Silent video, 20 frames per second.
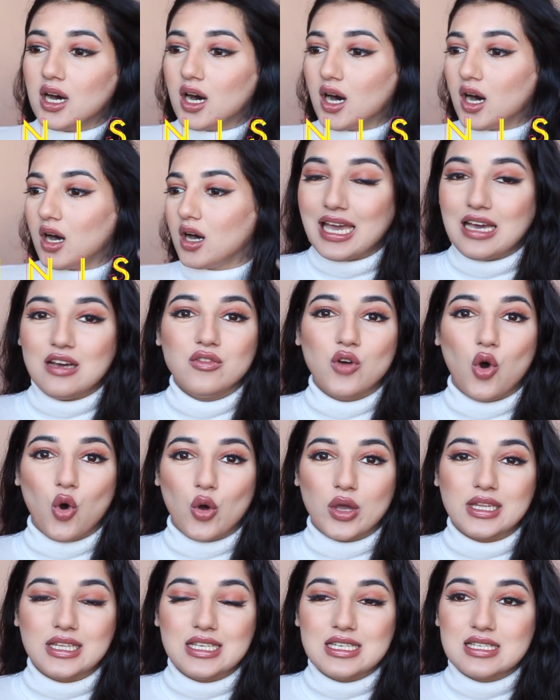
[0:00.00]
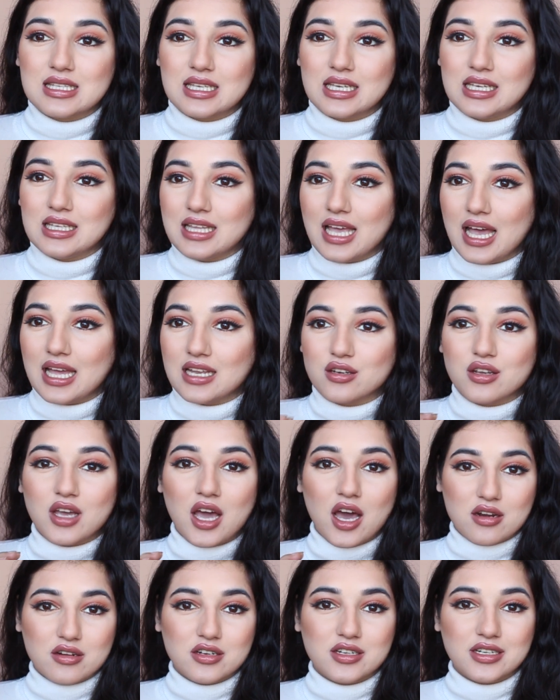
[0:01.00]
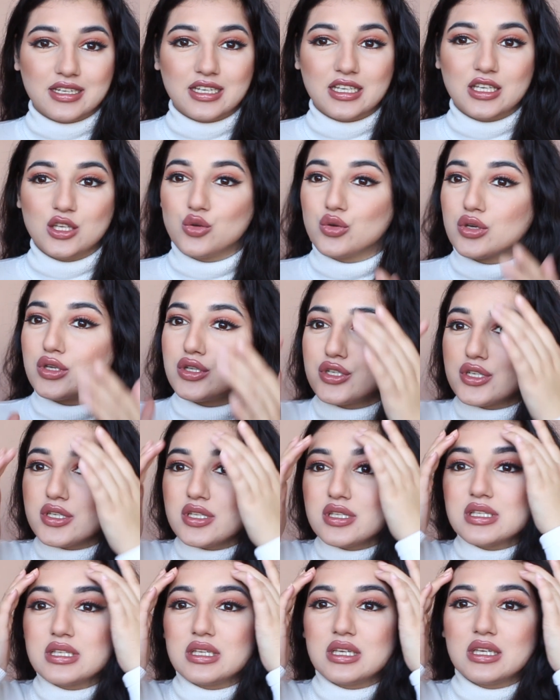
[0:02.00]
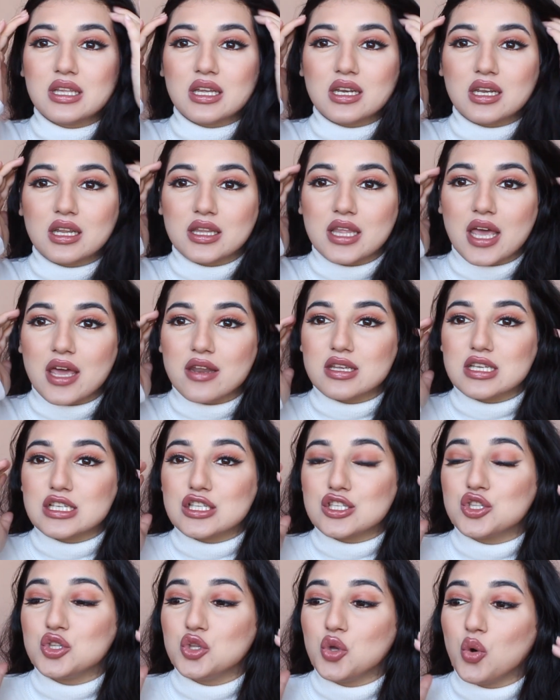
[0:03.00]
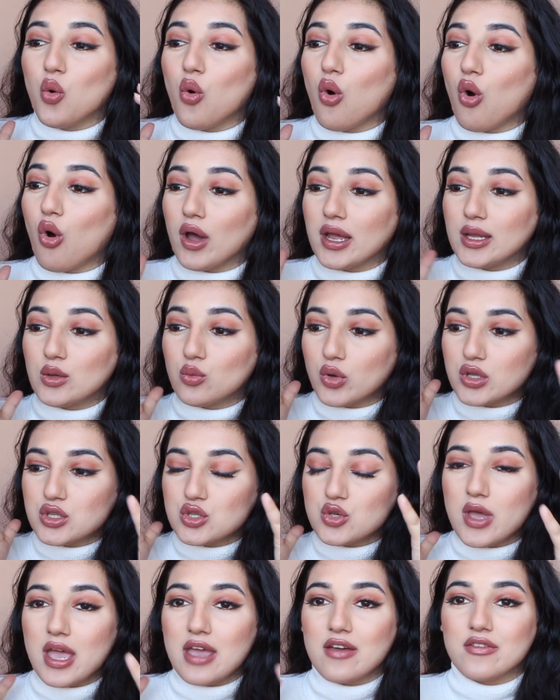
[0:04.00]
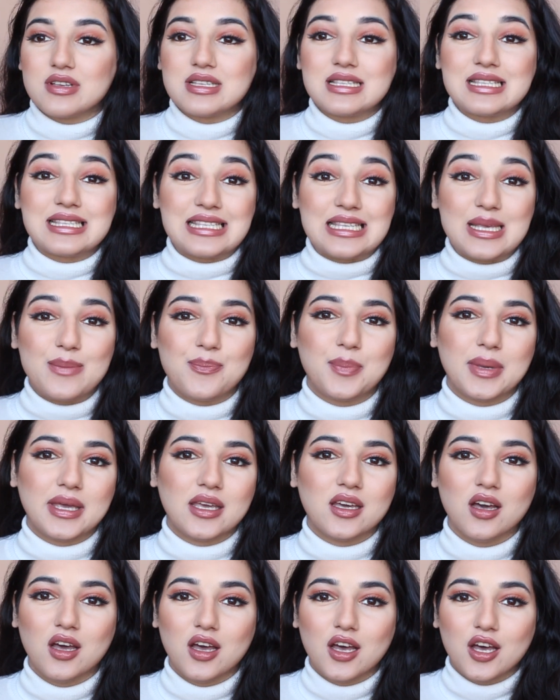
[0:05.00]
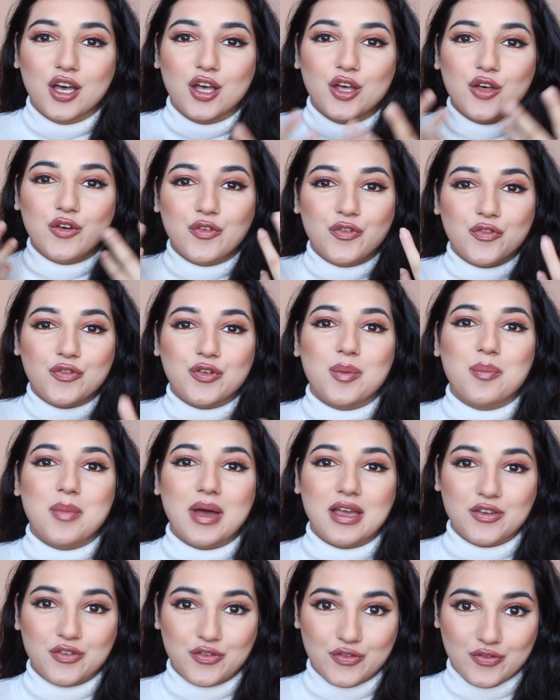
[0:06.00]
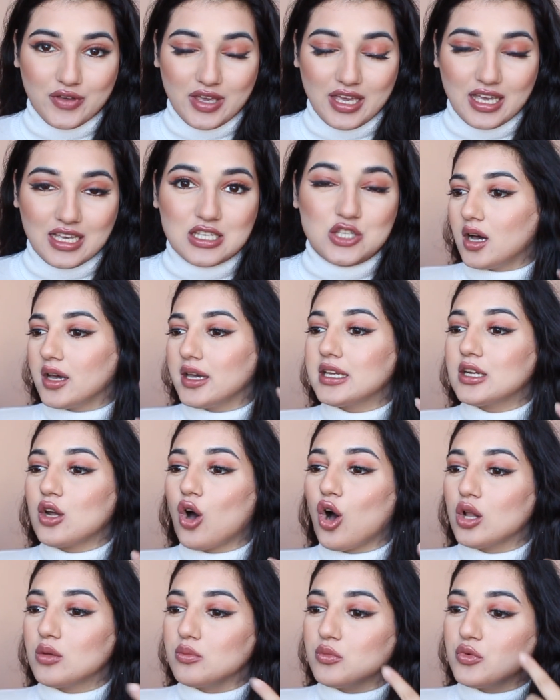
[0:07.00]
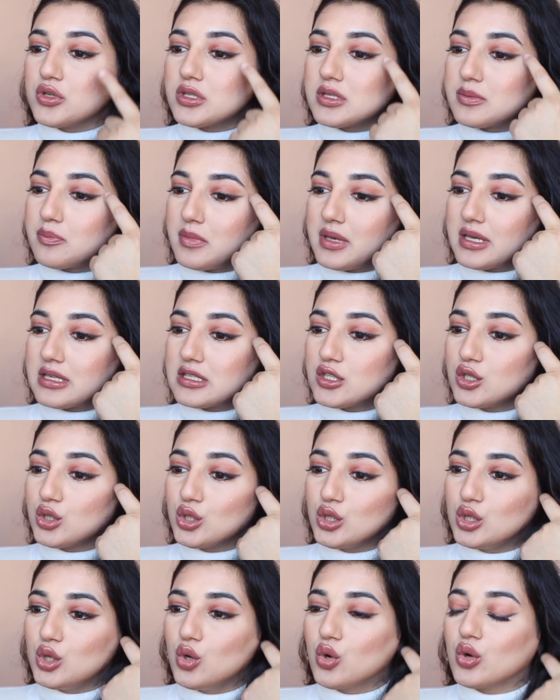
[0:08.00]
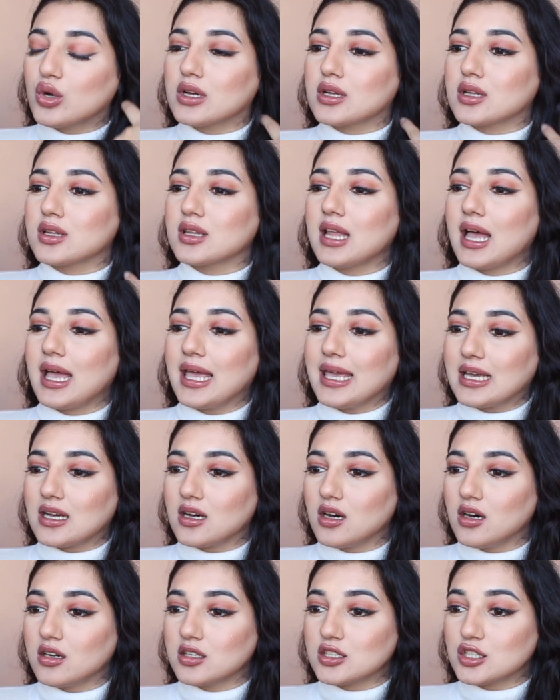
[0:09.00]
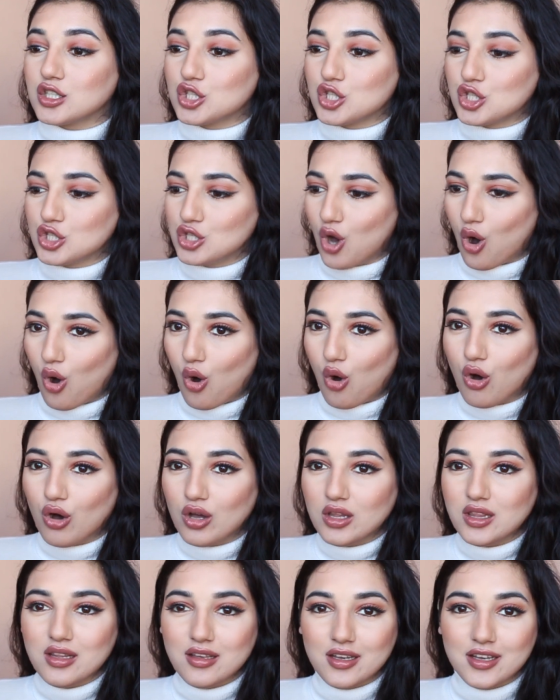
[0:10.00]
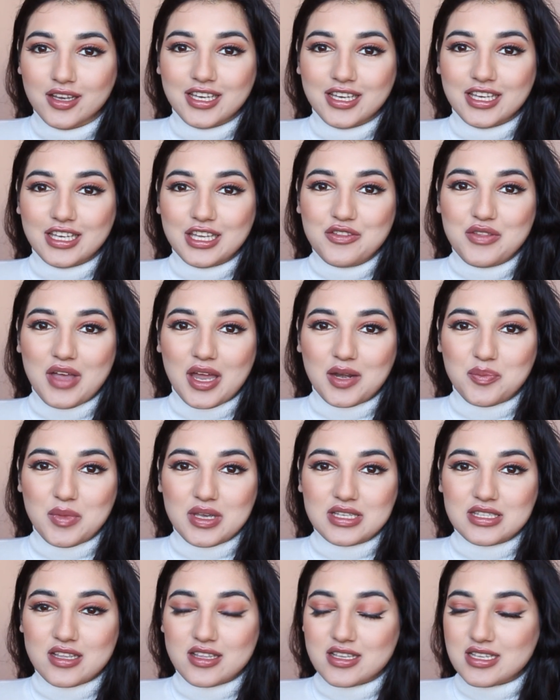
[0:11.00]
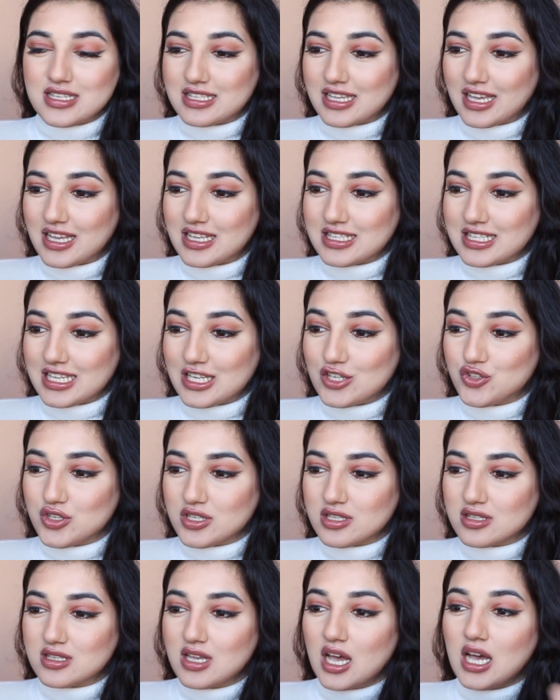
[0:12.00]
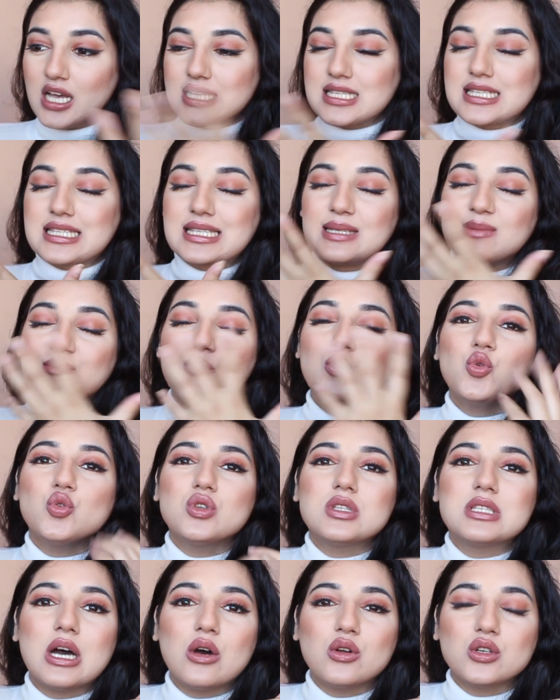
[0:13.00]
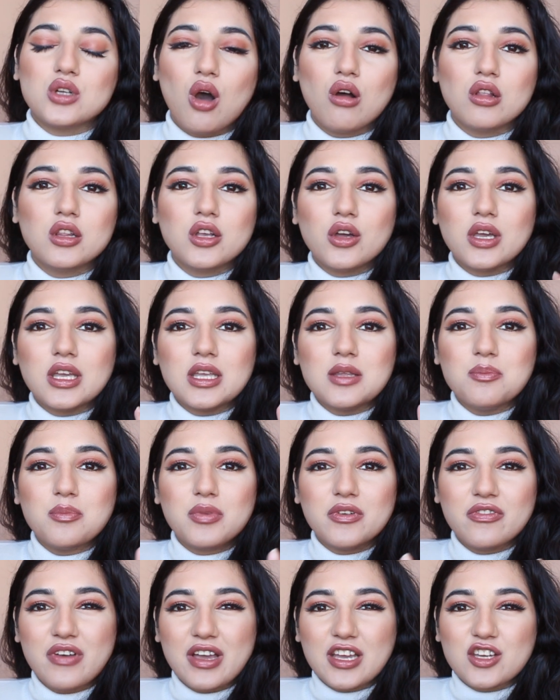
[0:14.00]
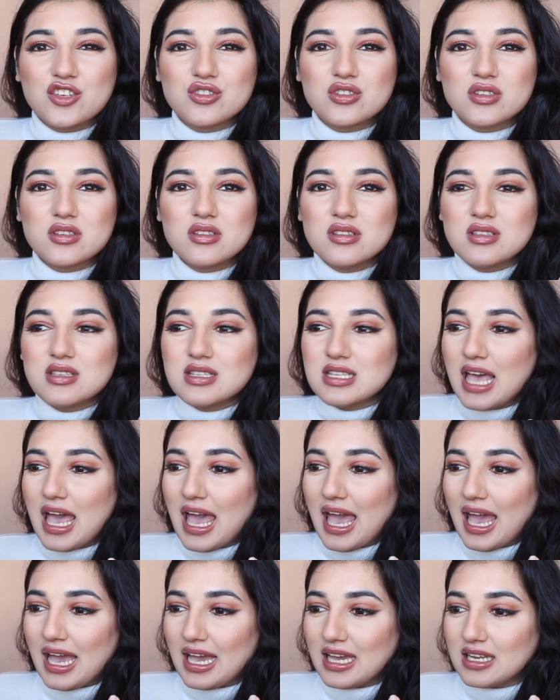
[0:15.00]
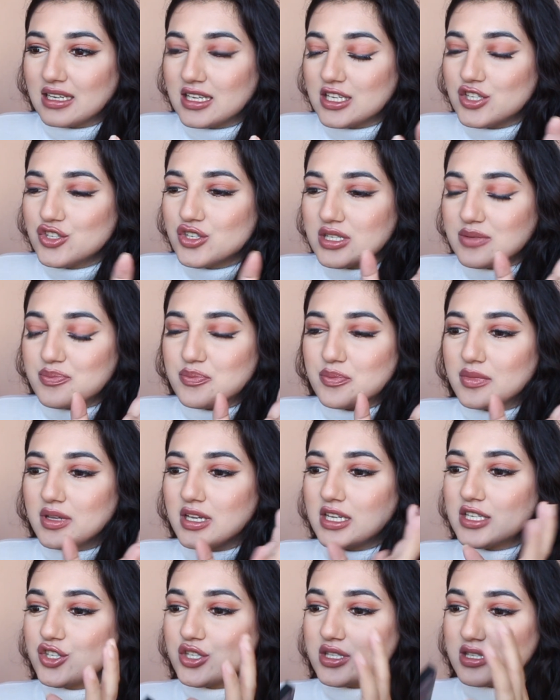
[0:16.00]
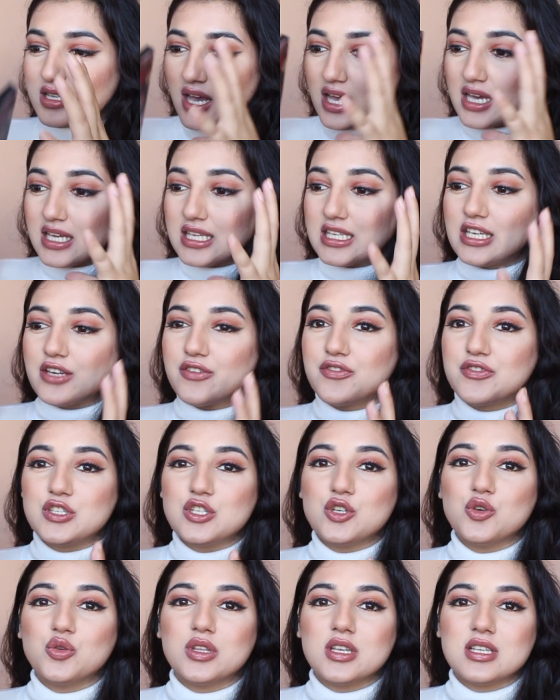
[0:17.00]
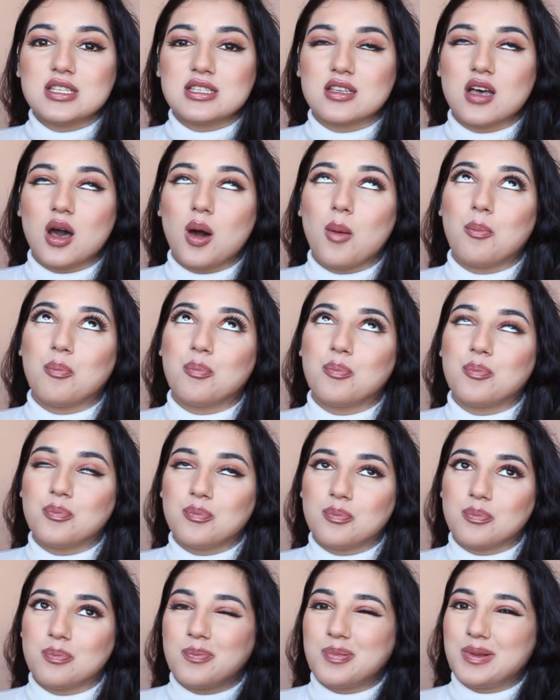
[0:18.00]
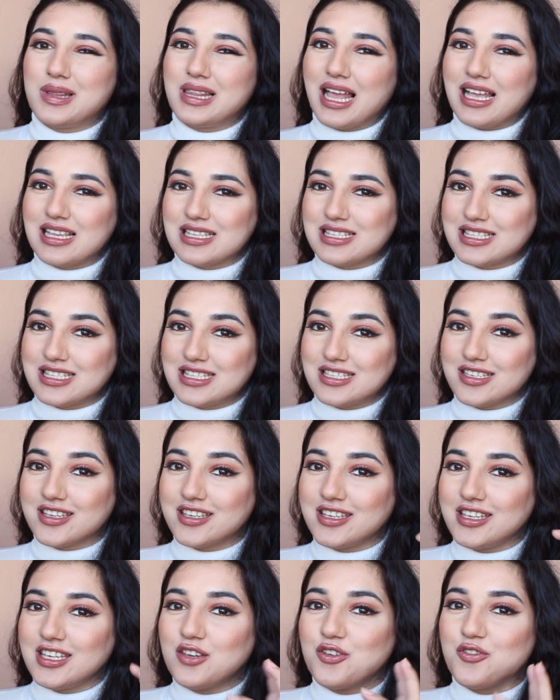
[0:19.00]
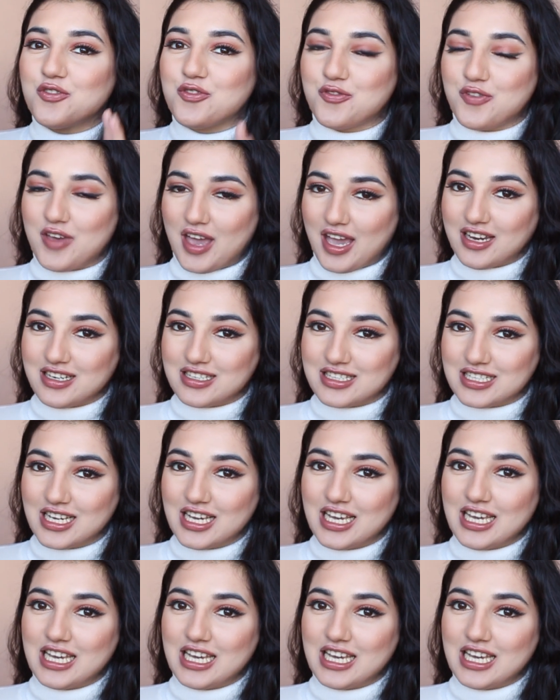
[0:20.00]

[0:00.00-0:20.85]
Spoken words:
I have oily skin, and currently you can just see that there is no oil whatsoever seeping from my face. It almost makes you look like a doll, if that makes any sense. It just smooths out all your imperfections, and it just gives you this plasticky effect.